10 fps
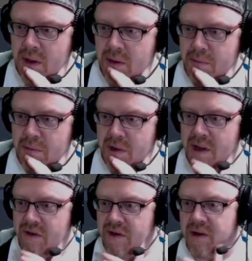it's
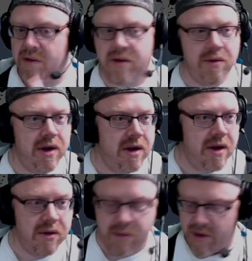margin that we
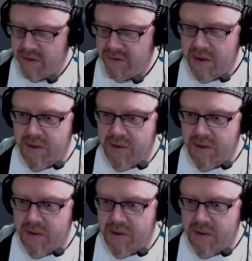don't want to grow.